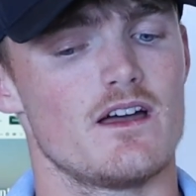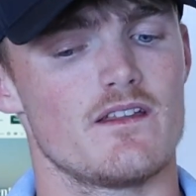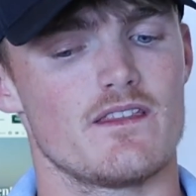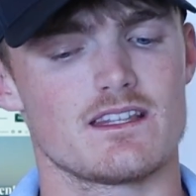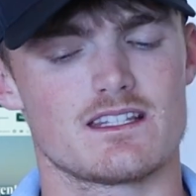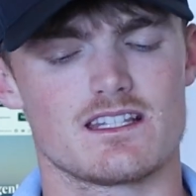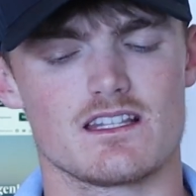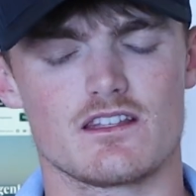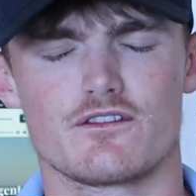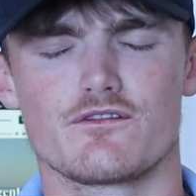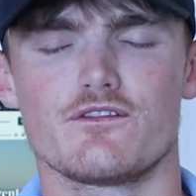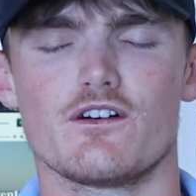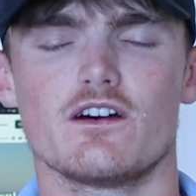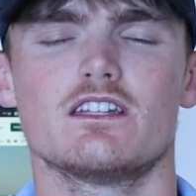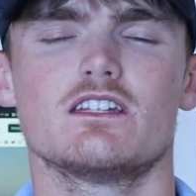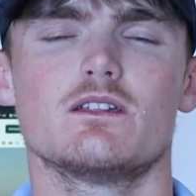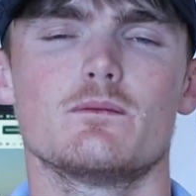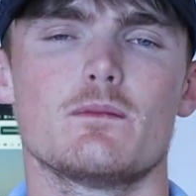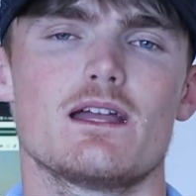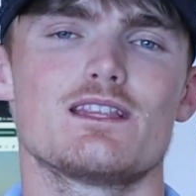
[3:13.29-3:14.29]
This is
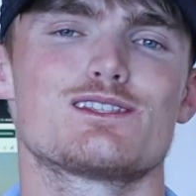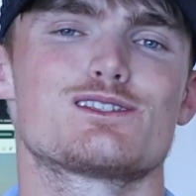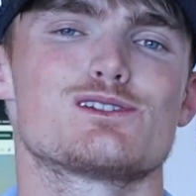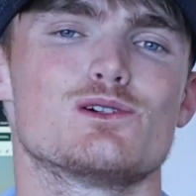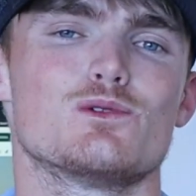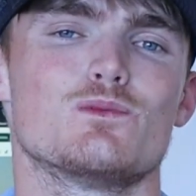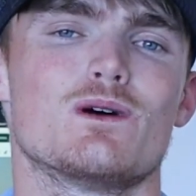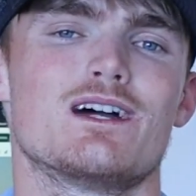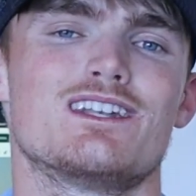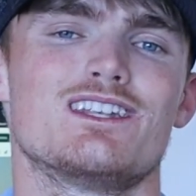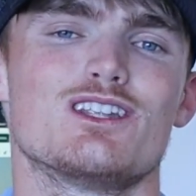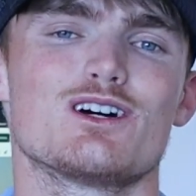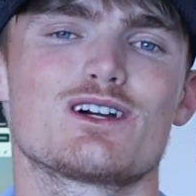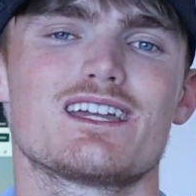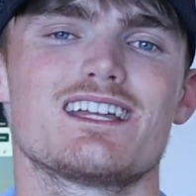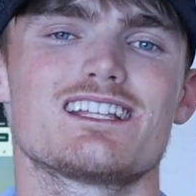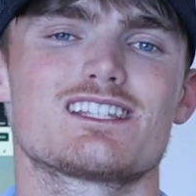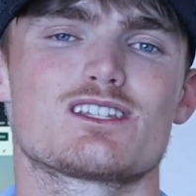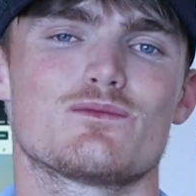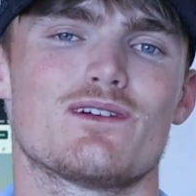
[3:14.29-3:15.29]
fundamental when
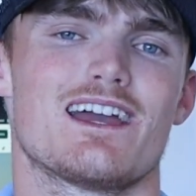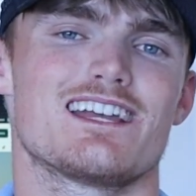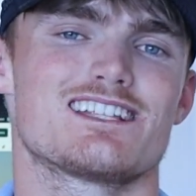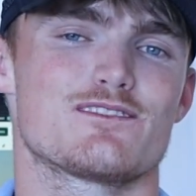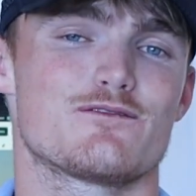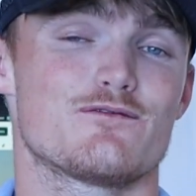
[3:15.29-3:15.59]
looking to raise